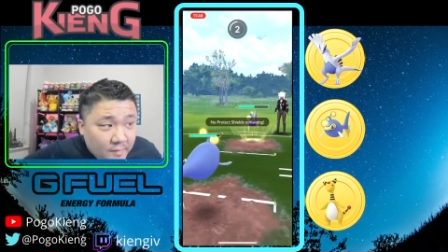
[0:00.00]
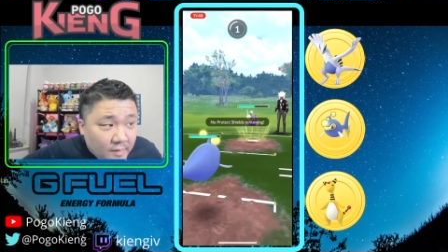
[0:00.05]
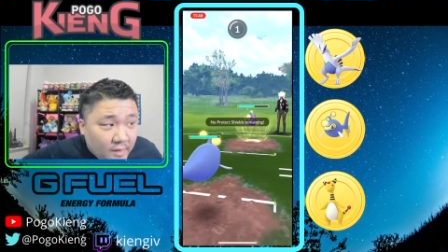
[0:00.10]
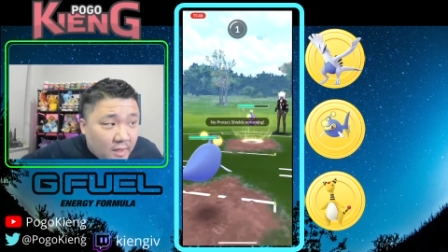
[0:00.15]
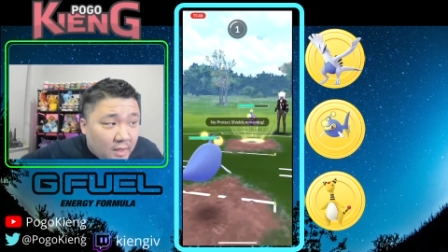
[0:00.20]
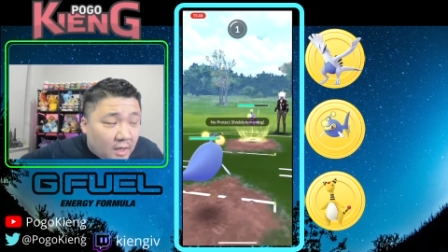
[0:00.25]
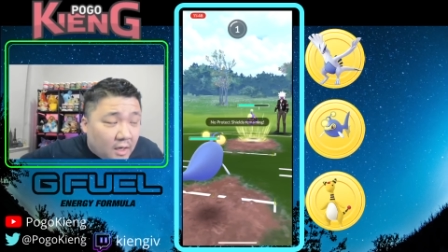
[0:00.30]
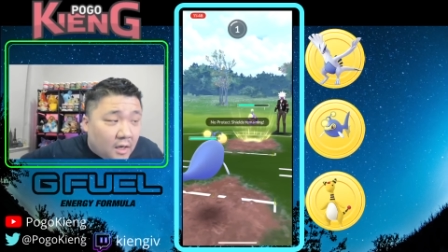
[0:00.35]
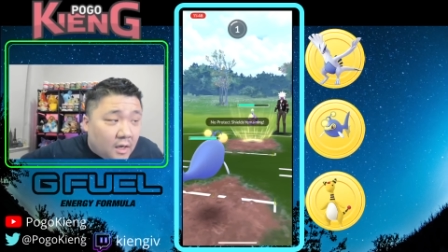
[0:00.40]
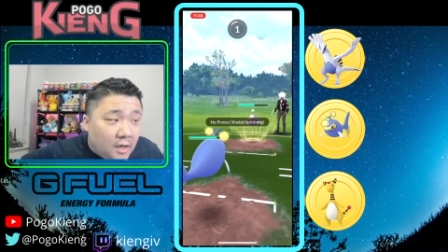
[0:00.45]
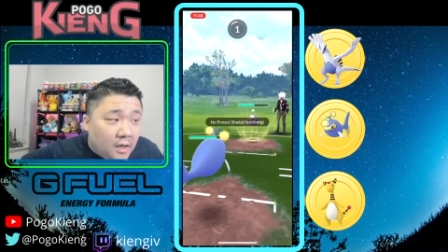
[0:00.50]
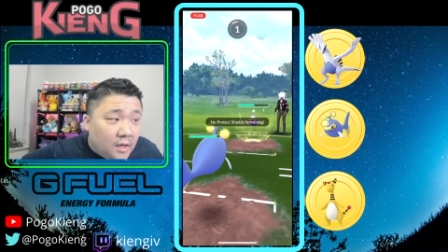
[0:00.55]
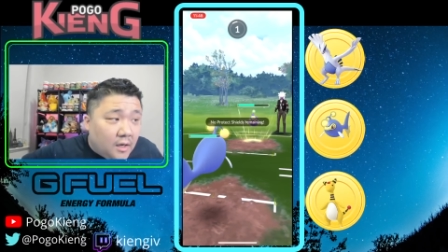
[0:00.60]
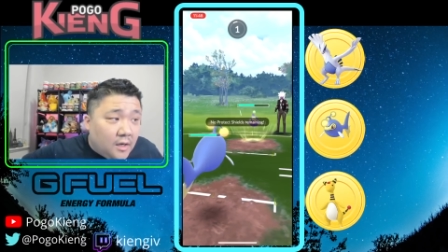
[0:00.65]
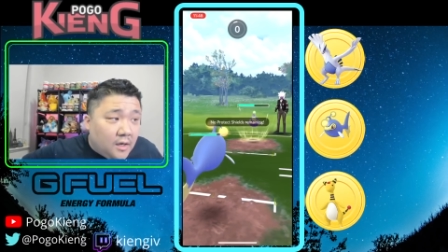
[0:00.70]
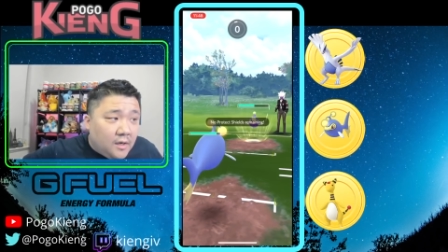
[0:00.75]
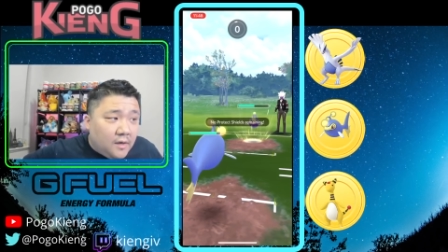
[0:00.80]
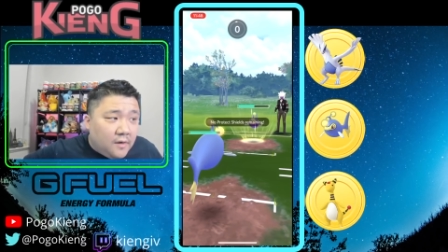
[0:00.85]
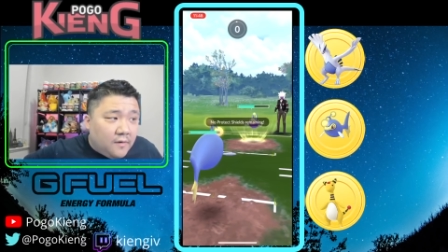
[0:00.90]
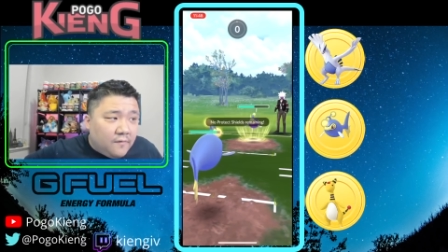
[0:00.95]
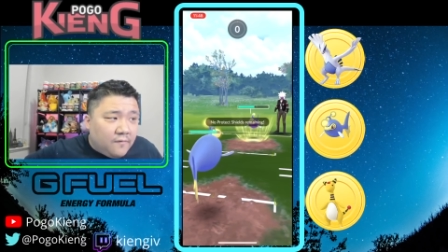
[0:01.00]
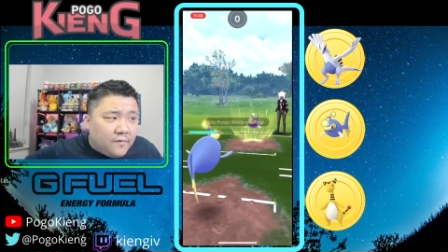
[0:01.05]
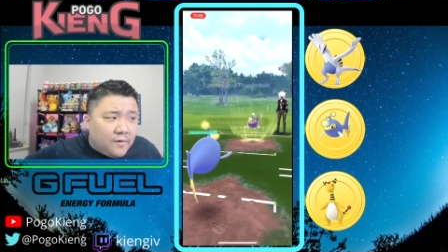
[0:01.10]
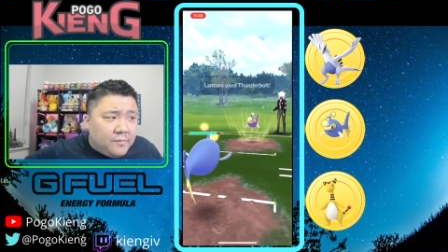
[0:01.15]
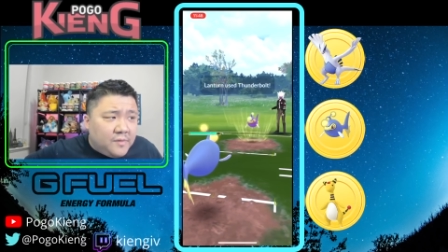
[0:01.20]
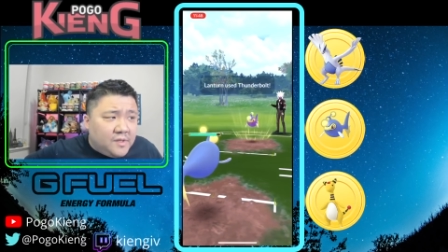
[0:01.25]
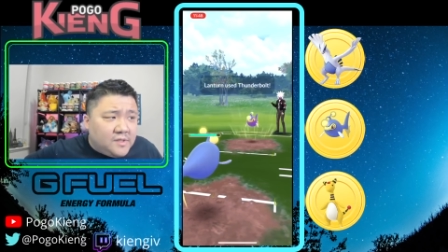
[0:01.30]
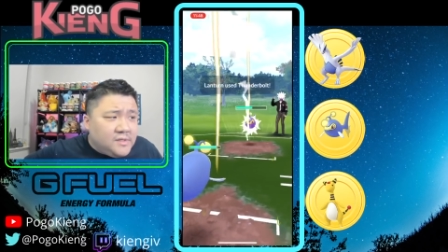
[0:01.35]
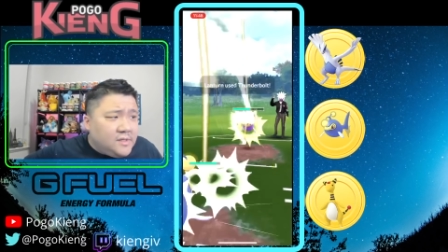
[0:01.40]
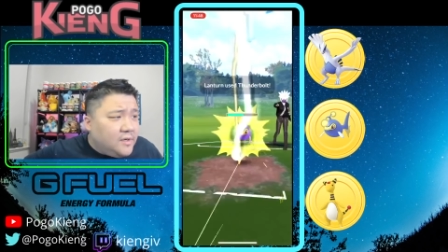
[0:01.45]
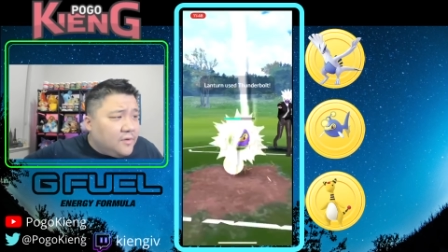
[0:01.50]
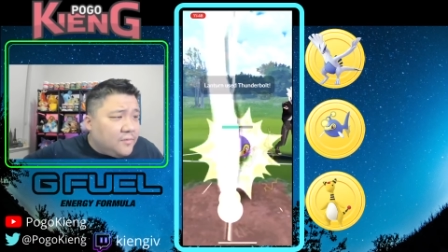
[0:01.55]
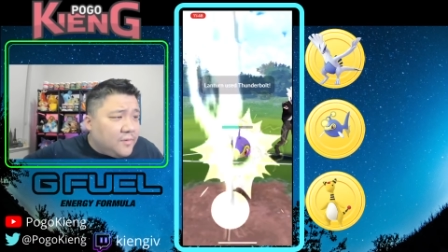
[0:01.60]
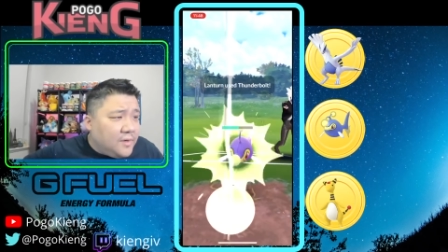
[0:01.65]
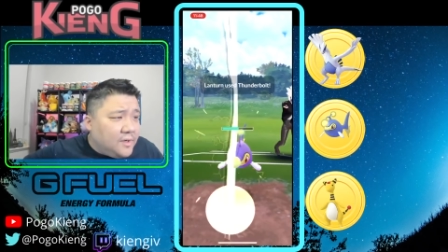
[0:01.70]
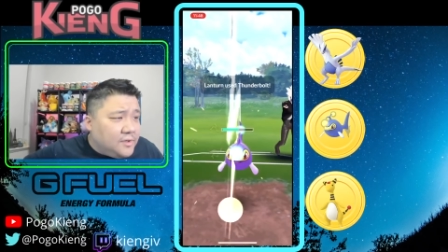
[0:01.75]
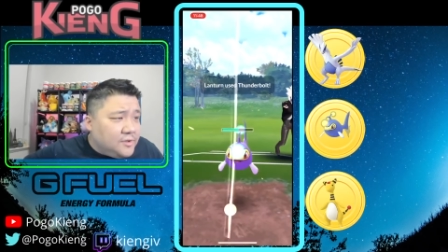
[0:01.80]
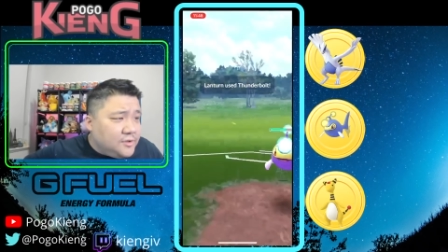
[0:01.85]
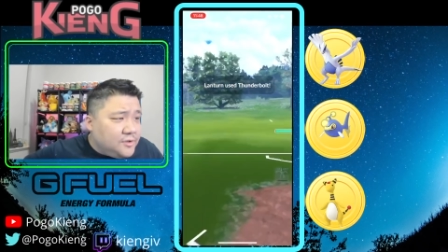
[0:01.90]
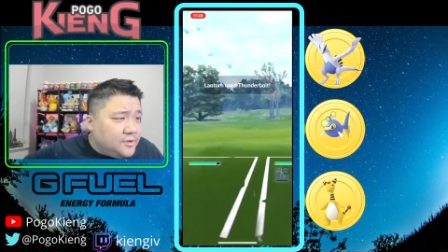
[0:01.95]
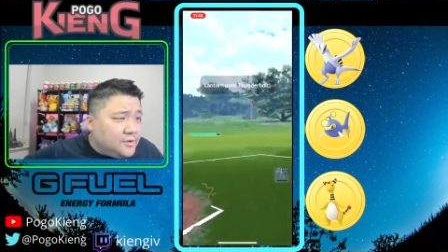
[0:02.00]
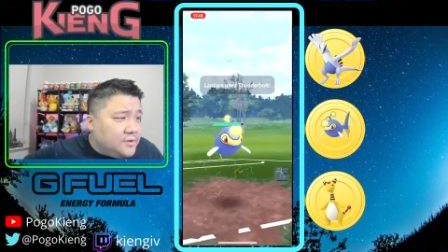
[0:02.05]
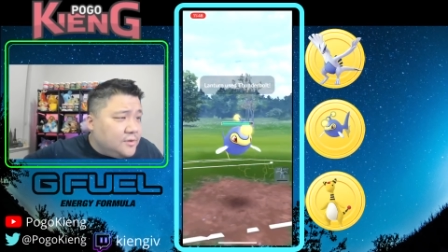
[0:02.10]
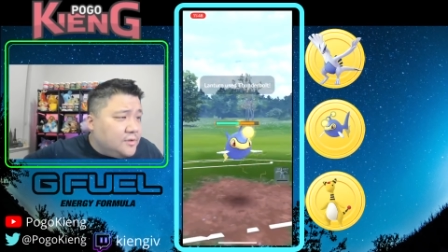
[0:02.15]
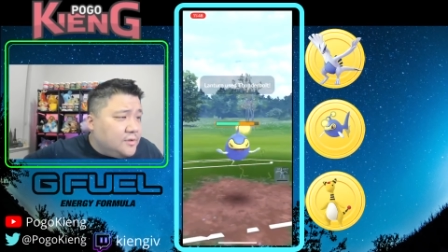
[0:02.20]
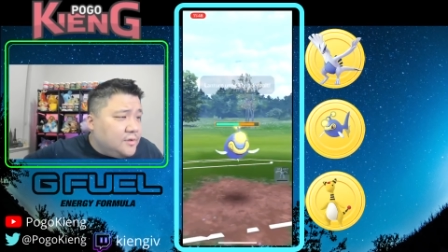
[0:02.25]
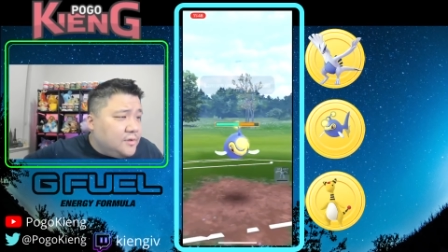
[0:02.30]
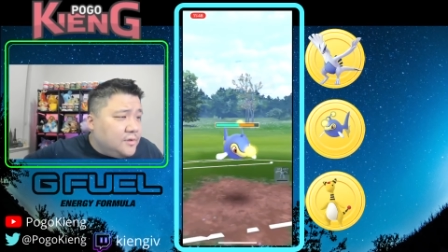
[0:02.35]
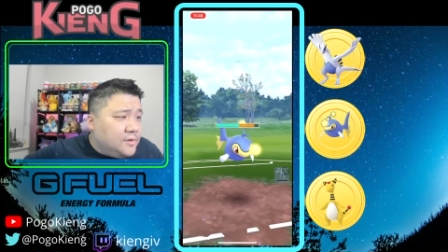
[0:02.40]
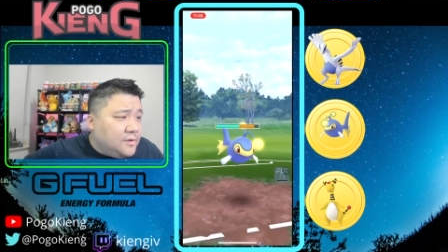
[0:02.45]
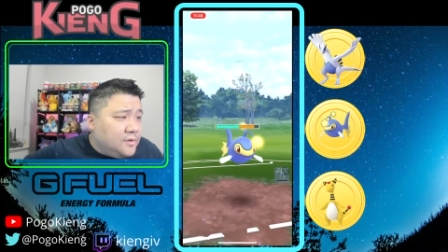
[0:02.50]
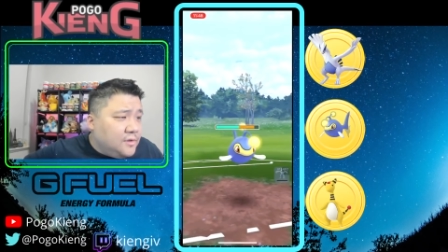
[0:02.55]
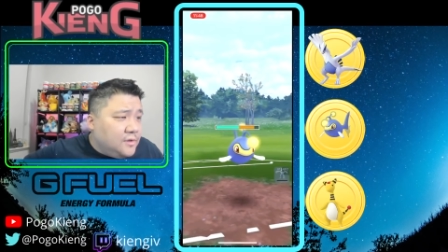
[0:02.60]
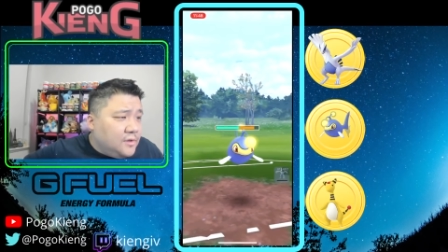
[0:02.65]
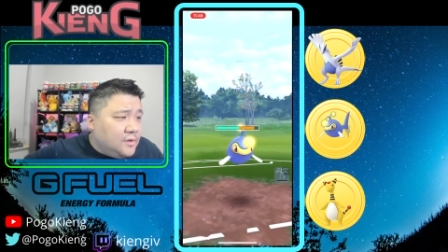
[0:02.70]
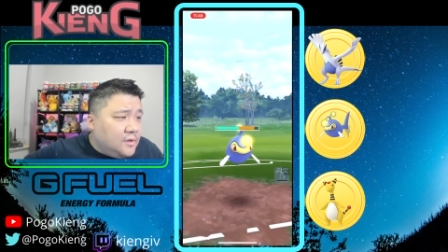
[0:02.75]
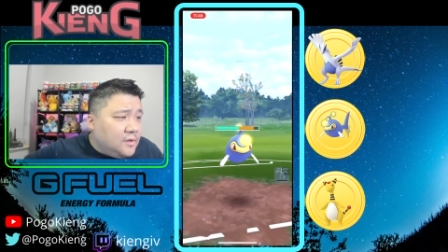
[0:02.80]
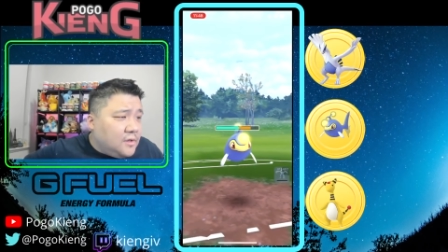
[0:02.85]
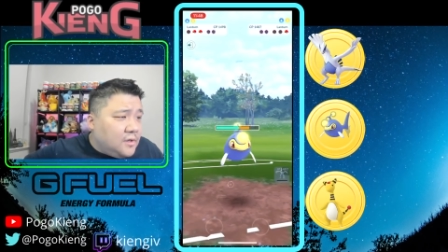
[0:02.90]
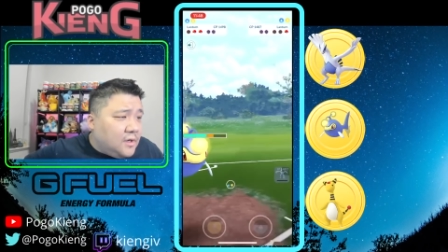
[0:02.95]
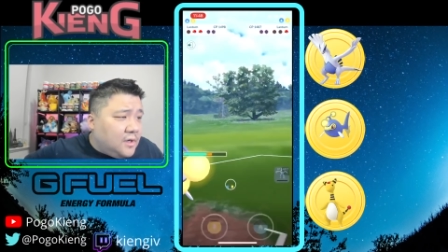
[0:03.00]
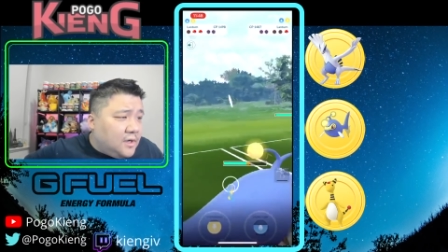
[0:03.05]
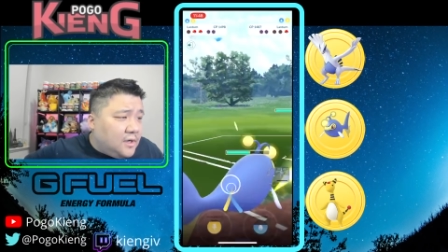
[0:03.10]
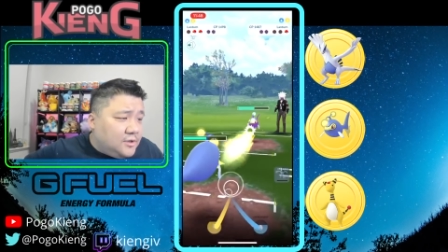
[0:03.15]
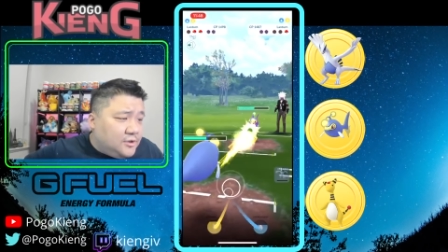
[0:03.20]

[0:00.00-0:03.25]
uh, from this health range. Uh, it